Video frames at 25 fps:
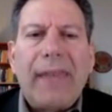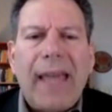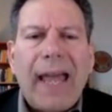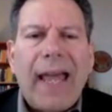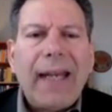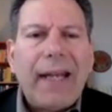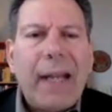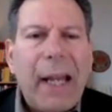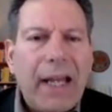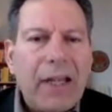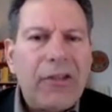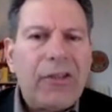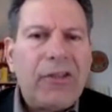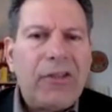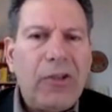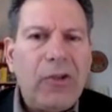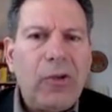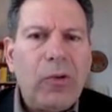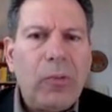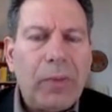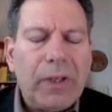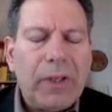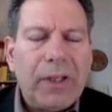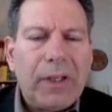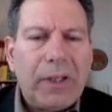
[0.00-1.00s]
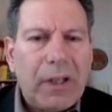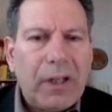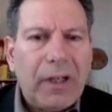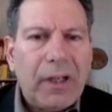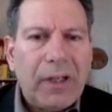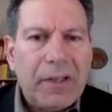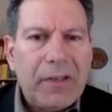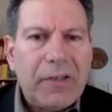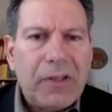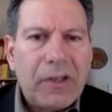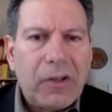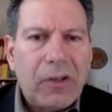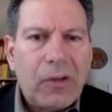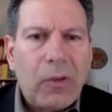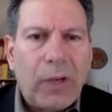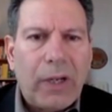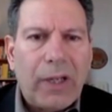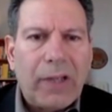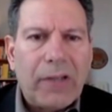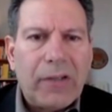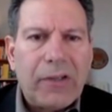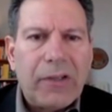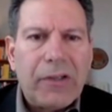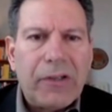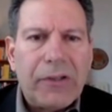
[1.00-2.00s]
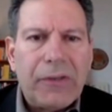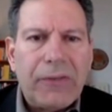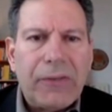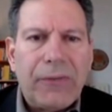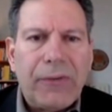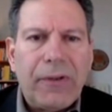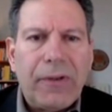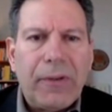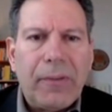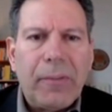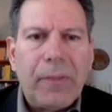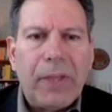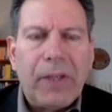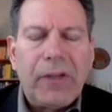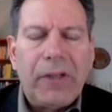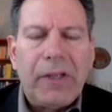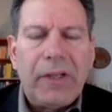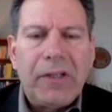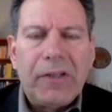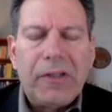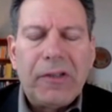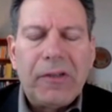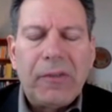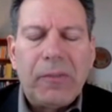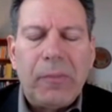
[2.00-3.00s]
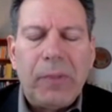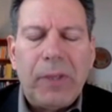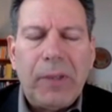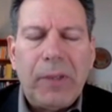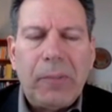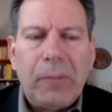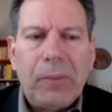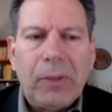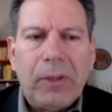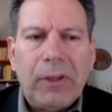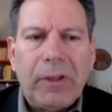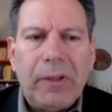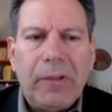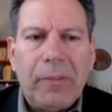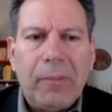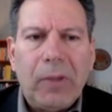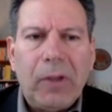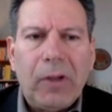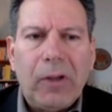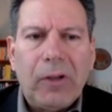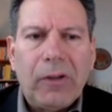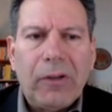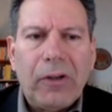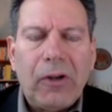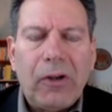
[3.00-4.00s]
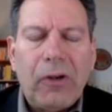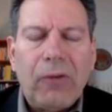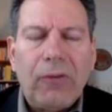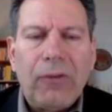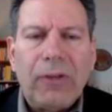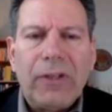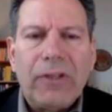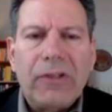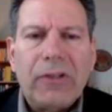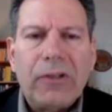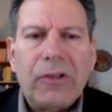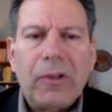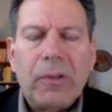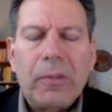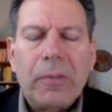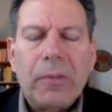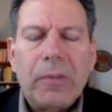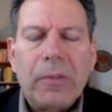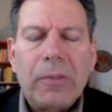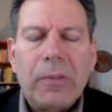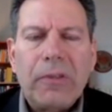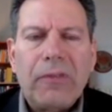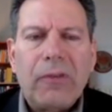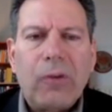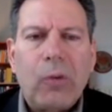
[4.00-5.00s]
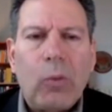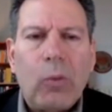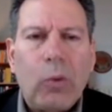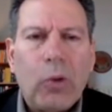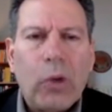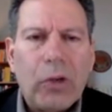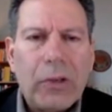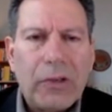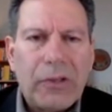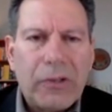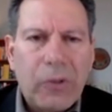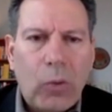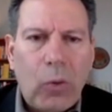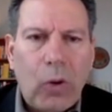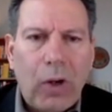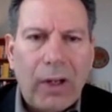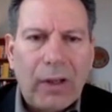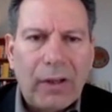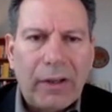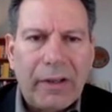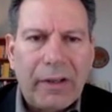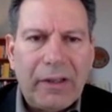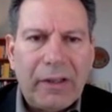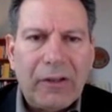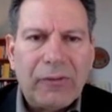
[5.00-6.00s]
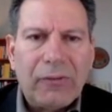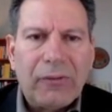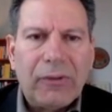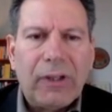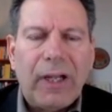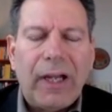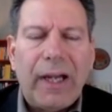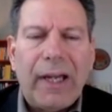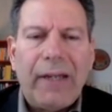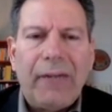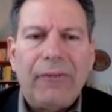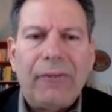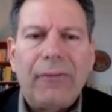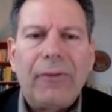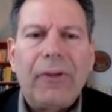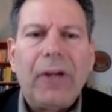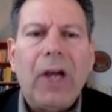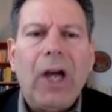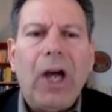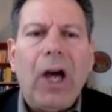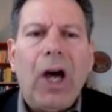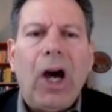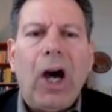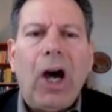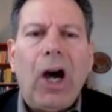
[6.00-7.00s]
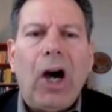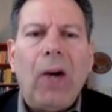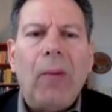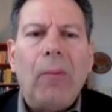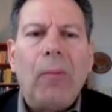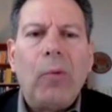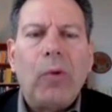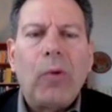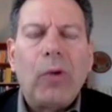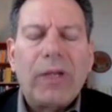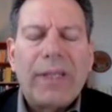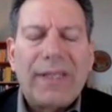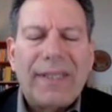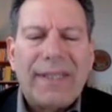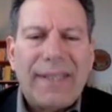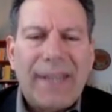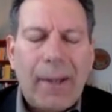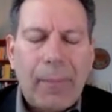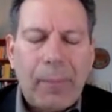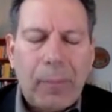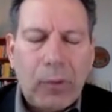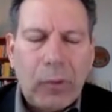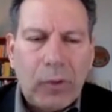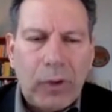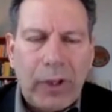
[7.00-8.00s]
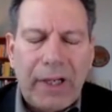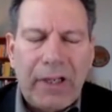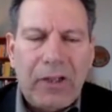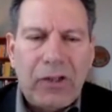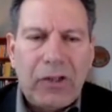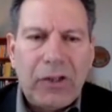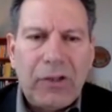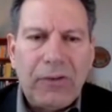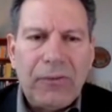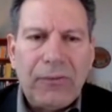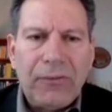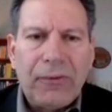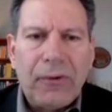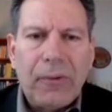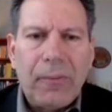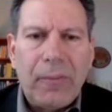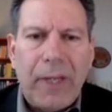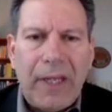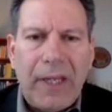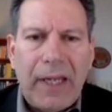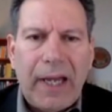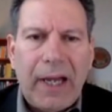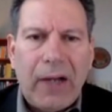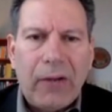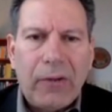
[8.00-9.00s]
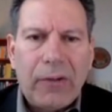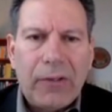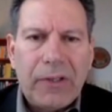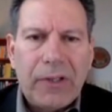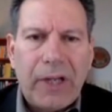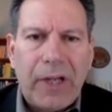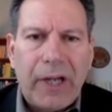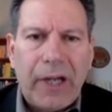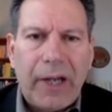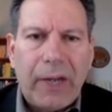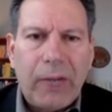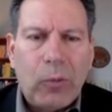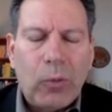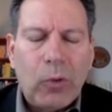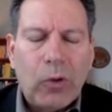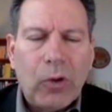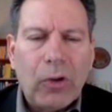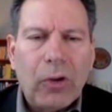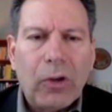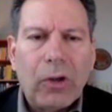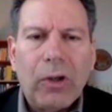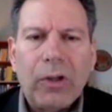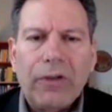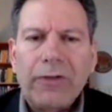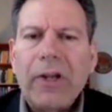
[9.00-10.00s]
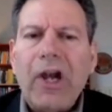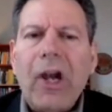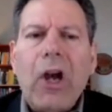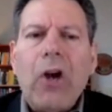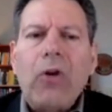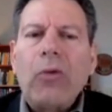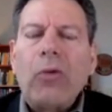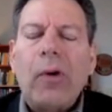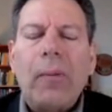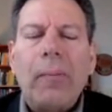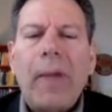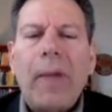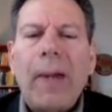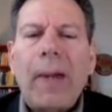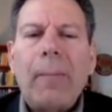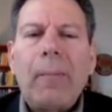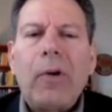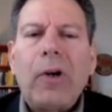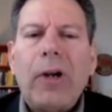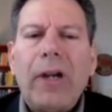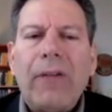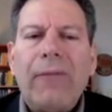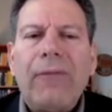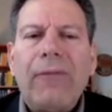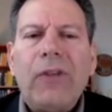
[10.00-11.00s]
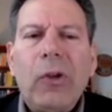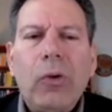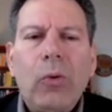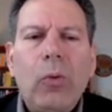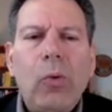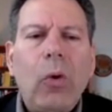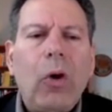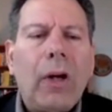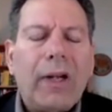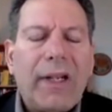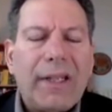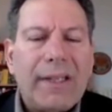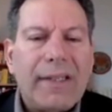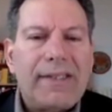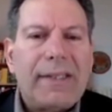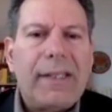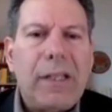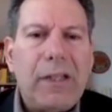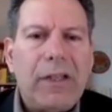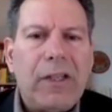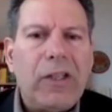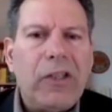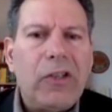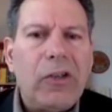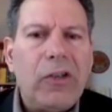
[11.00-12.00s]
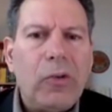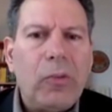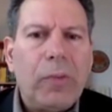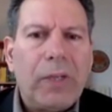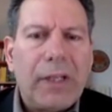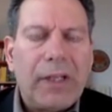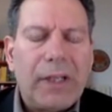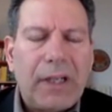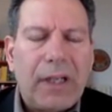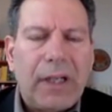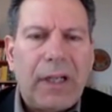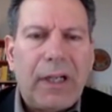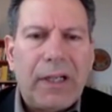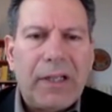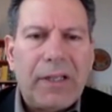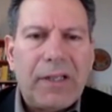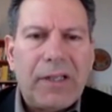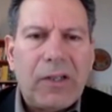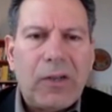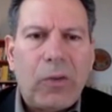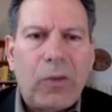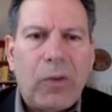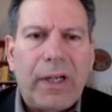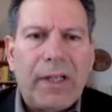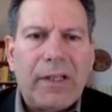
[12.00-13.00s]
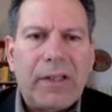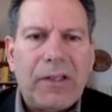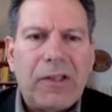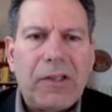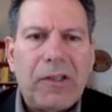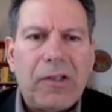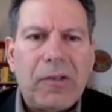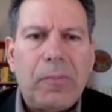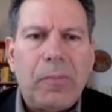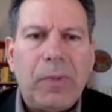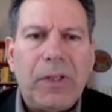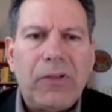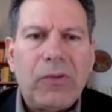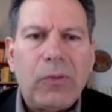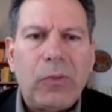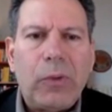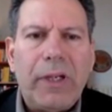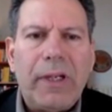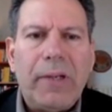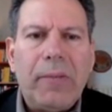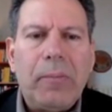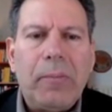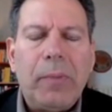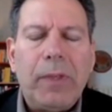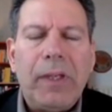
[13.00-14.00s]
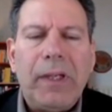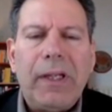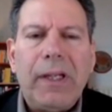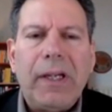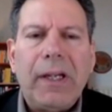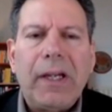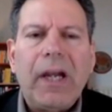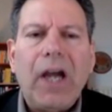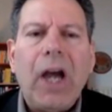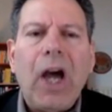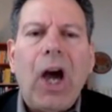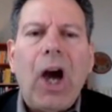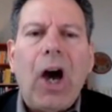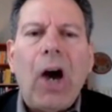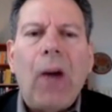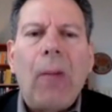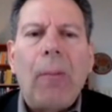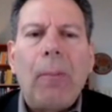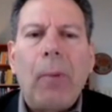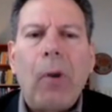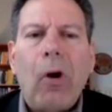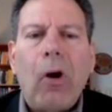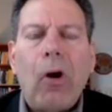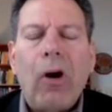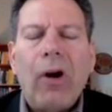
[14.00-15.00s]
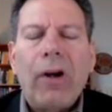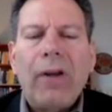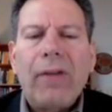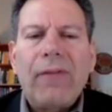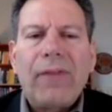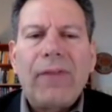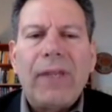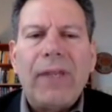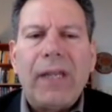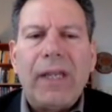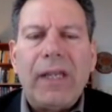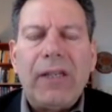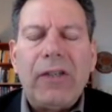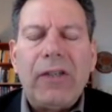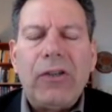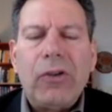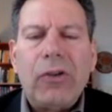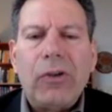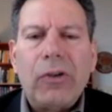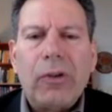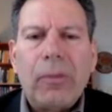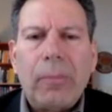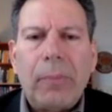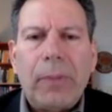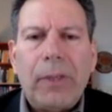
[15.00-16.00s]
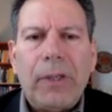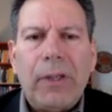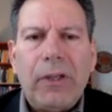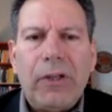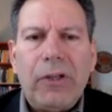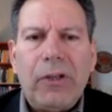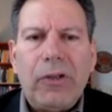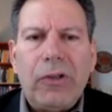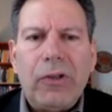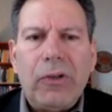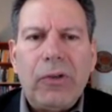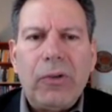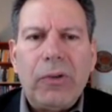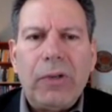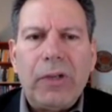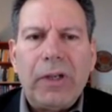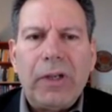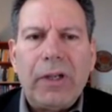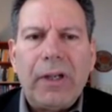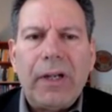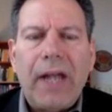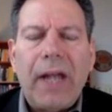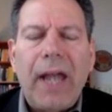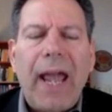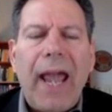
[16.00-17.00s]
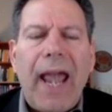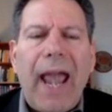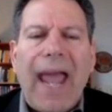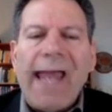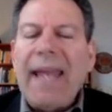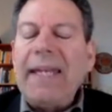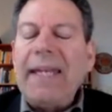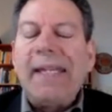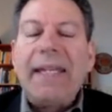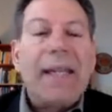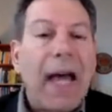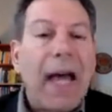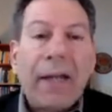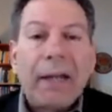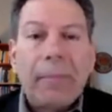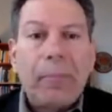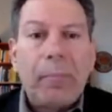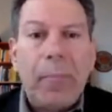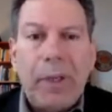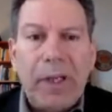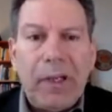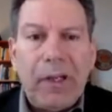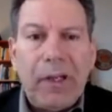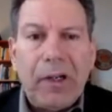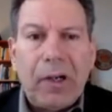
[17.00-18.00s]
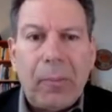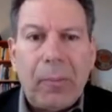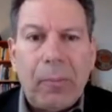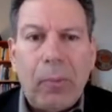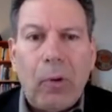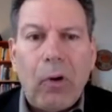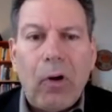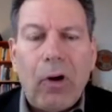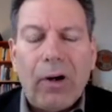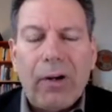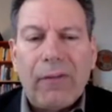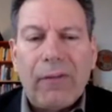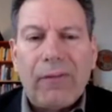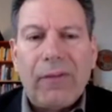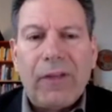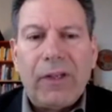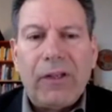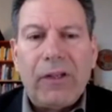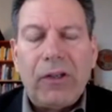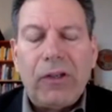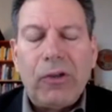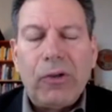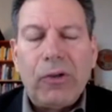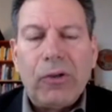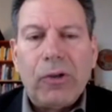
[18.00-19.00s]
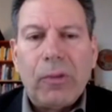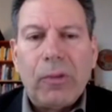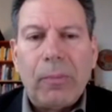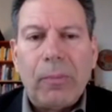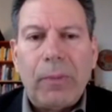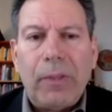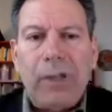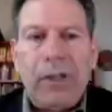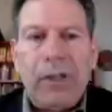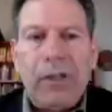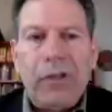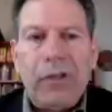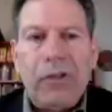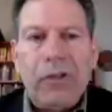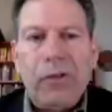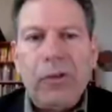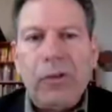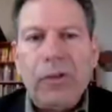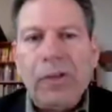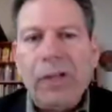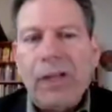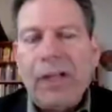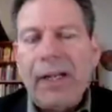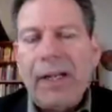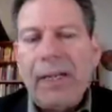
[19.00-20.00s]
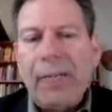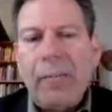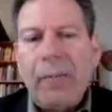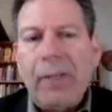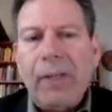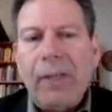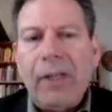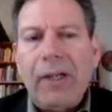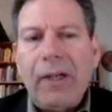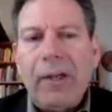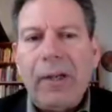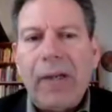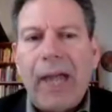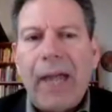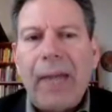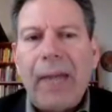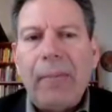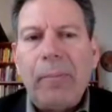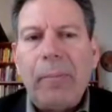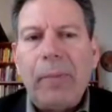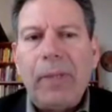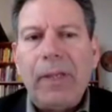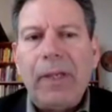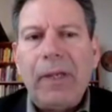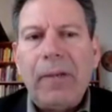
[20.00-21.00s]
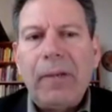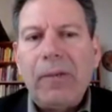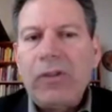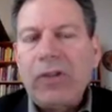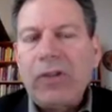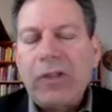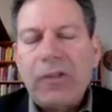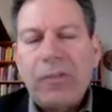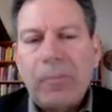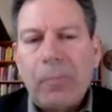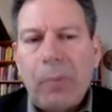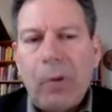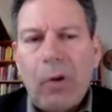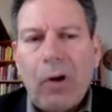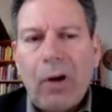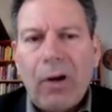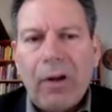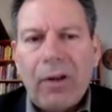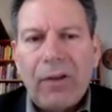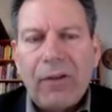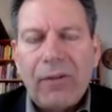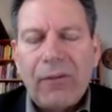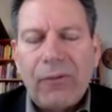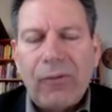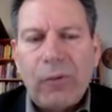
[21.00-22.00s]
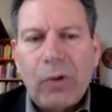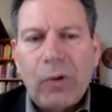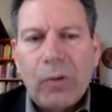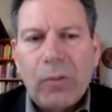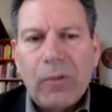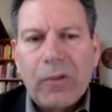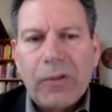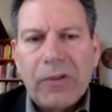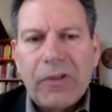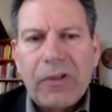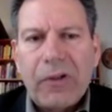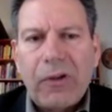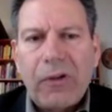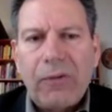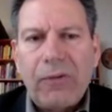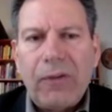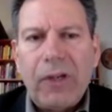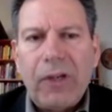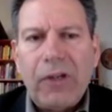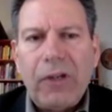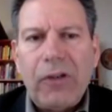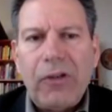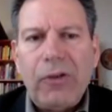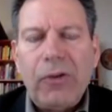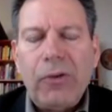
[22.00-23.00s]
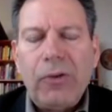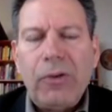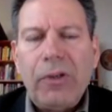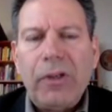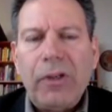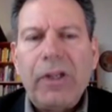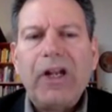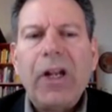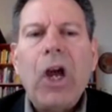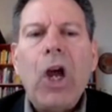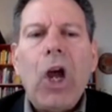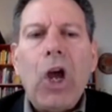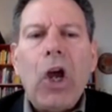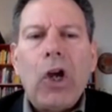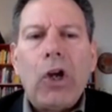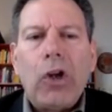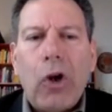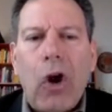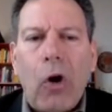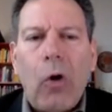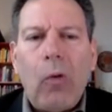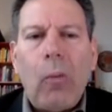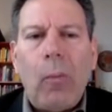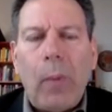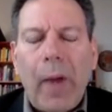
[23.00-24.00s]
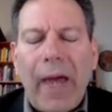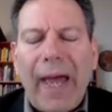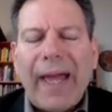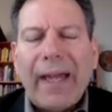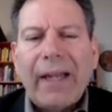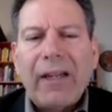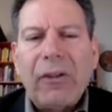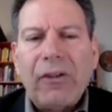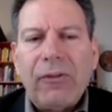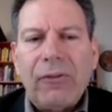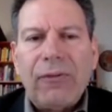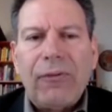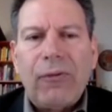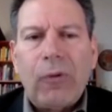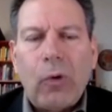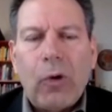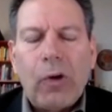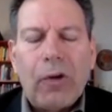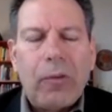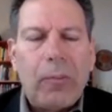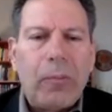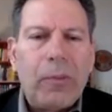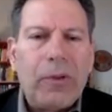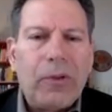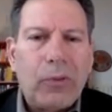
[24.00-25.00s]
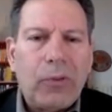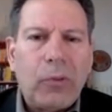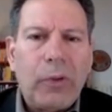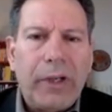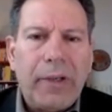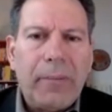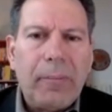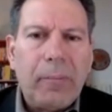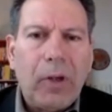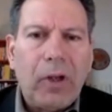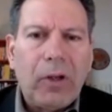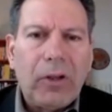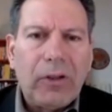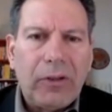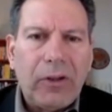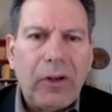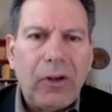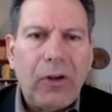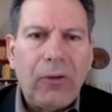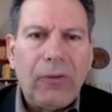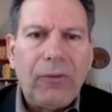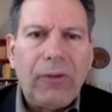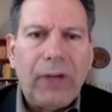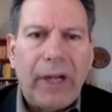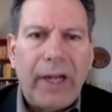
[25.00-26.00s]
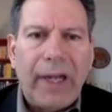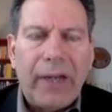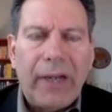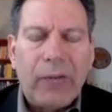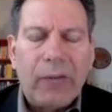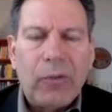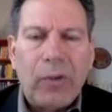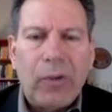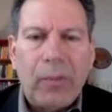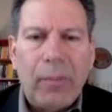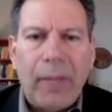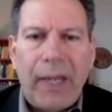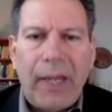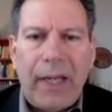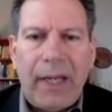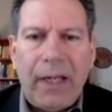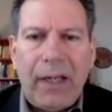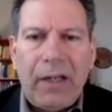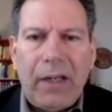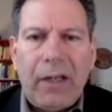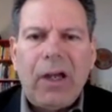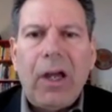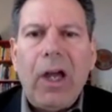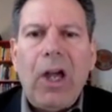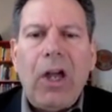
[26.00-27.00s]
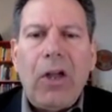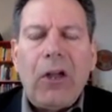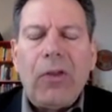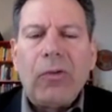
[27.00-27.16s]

that has human consequences for the millions of people in Moldova in terms of a worse quality of life, more separation from the outside world. Remember, if you want to see the human consequences between being a part of the European Union and not being a part of the European Union, and being just part of the former Soviet Union, go back and forth between Moldova and Romania.